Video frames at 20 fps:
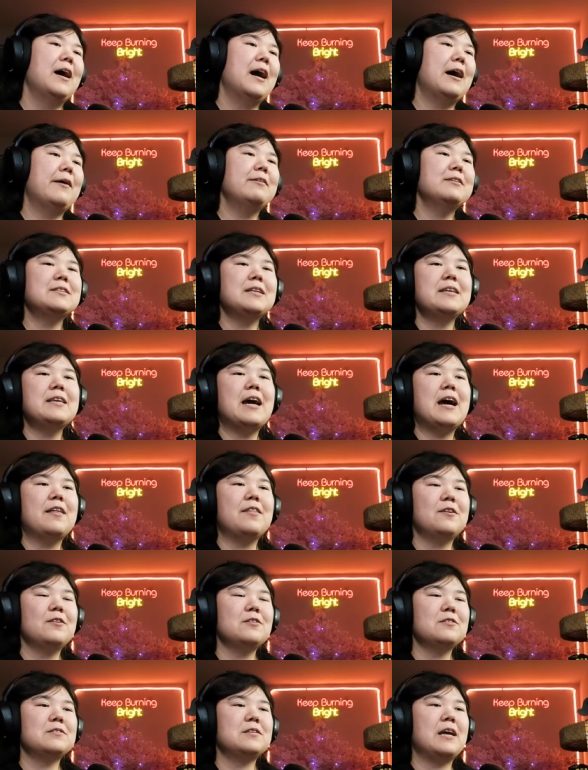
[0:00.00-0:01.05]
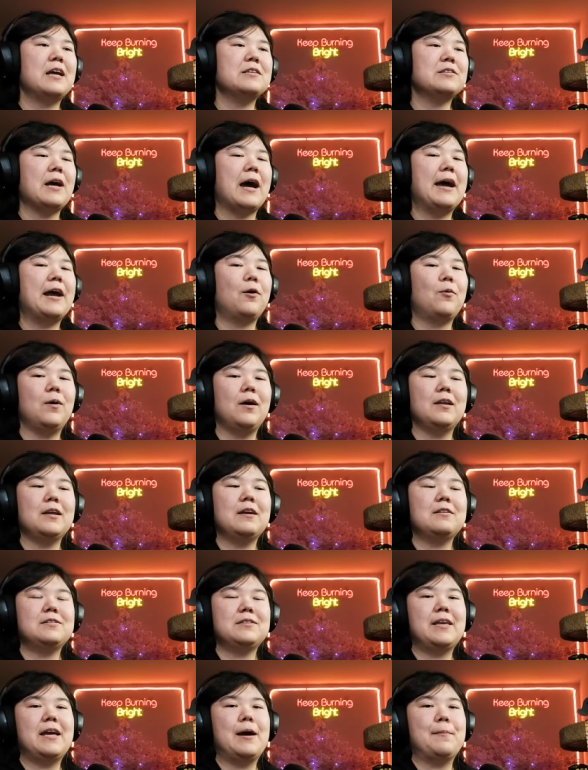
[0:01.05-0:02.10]
I would say, yeah, they're just as high quality
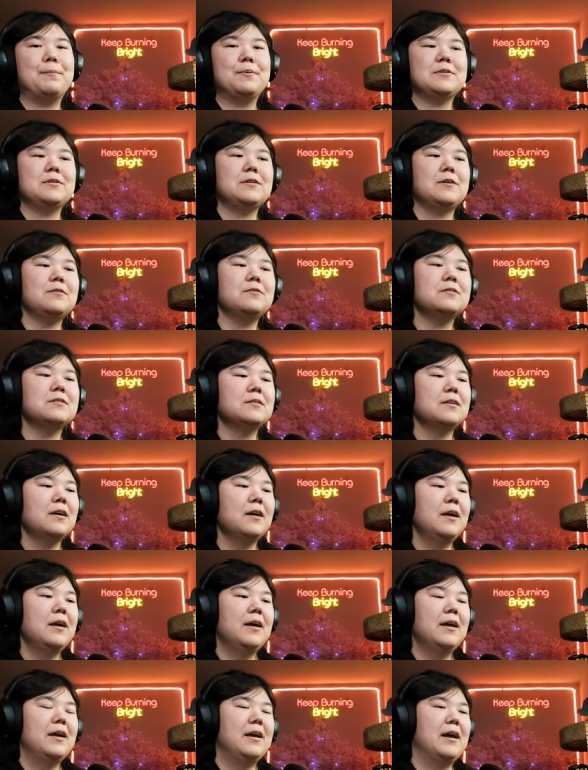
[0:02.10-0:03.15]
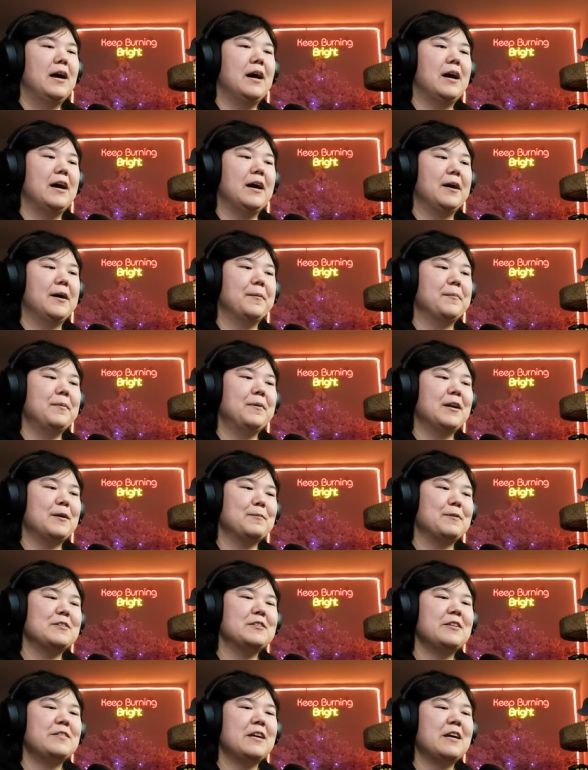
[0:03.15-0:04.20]
as the episodes. And I appreciate